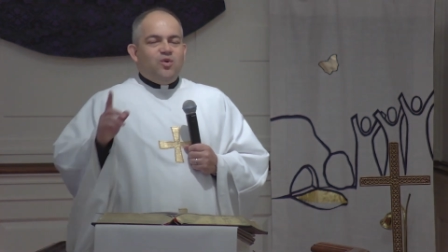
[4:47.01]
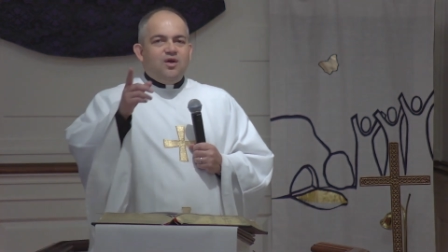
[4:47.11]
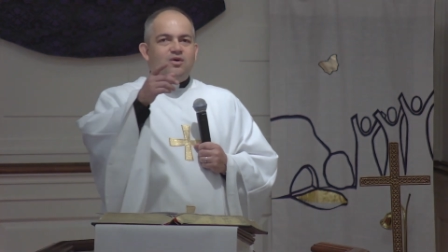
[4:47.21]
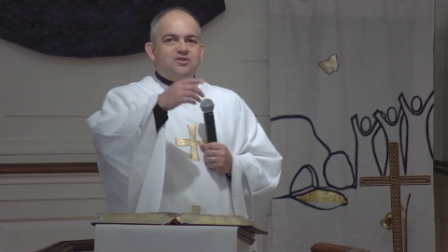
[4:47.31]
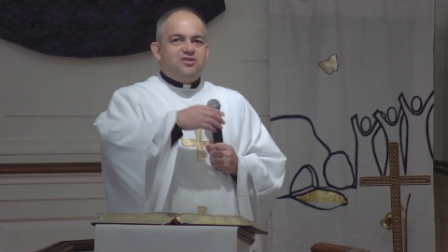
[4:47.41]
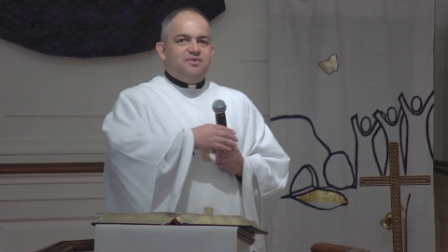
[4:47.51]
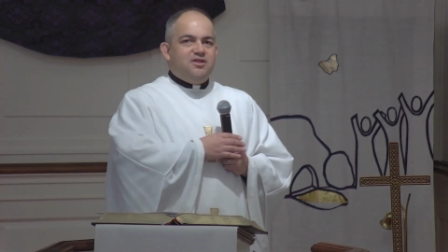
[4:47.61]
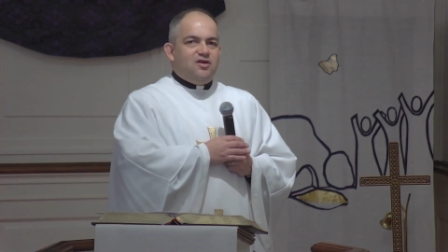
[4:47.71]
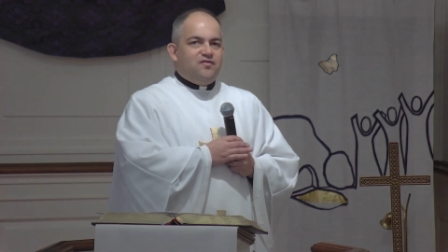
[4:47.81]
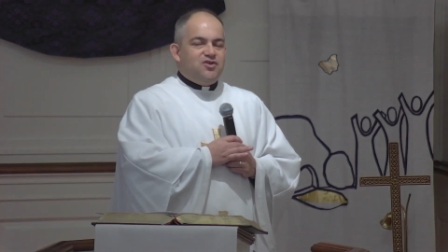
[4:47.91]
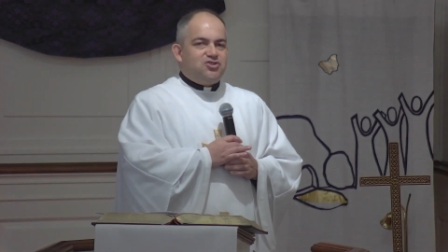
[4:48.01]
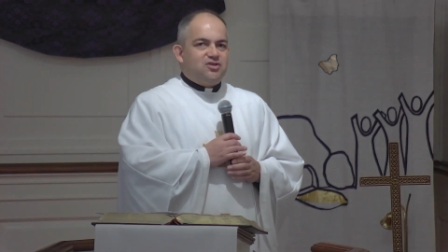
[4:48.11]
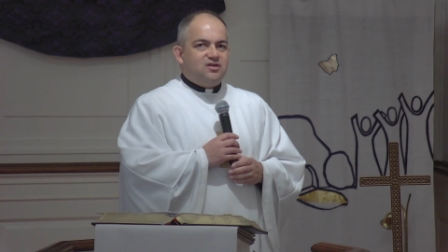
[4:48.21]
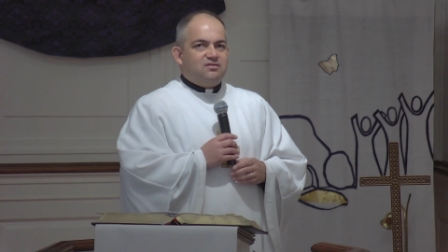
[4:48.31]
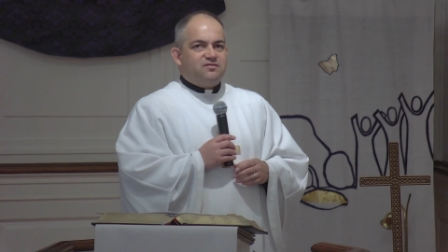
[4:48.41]
We want to be the
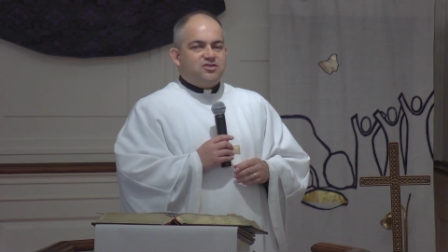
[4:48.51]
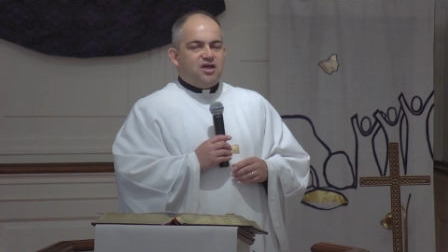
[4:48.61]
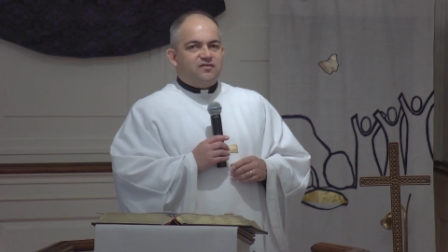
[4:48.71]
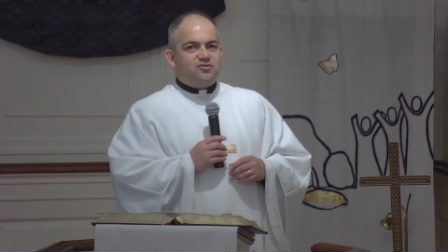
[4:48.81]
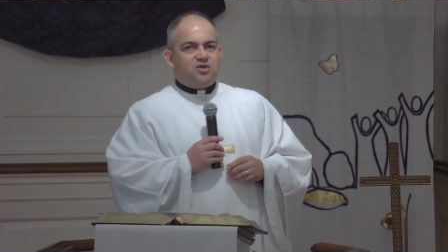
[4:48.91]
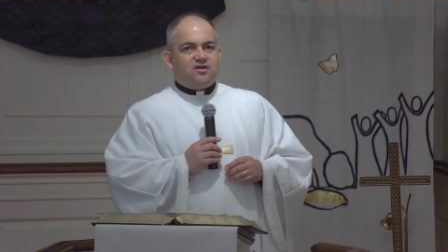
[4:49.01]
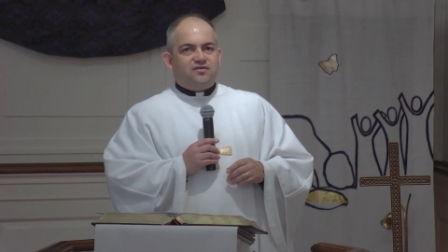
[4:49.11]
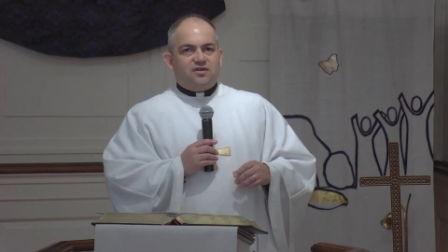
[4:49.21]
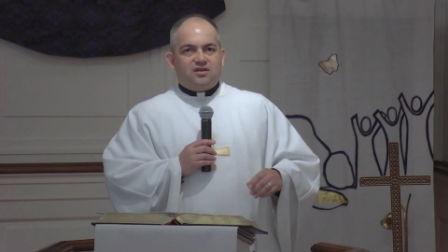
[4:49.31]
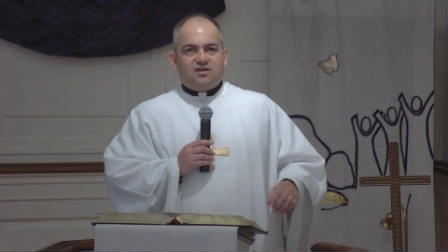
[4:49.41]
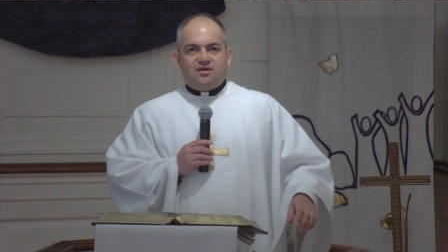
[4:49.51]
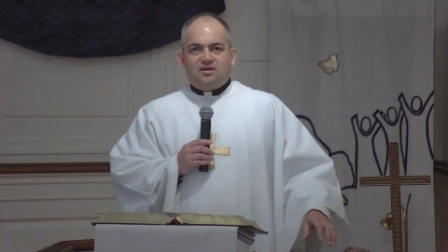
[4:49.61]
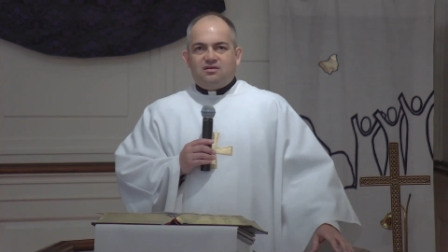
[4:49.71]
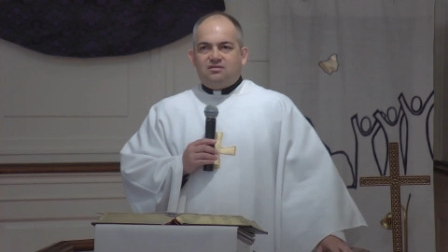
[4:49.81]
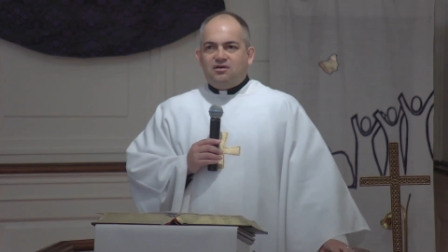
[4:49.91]
official soft drink for
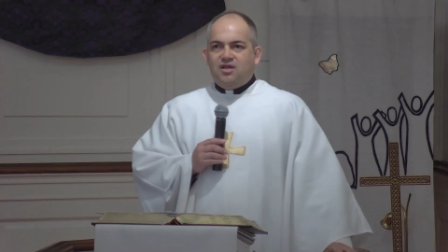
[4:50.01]
the